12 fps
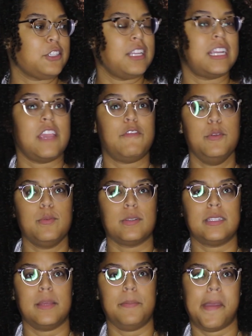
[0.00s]
It's like if you were
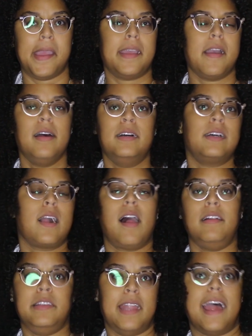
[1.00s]
to make
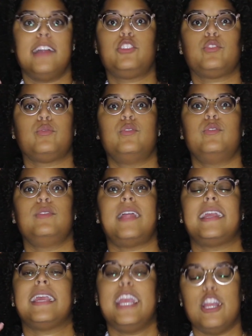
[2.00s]
a natural
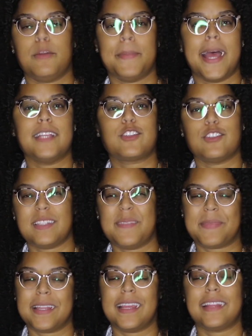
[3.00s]
like hair mask or
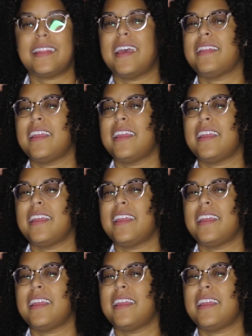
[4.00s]
something like that.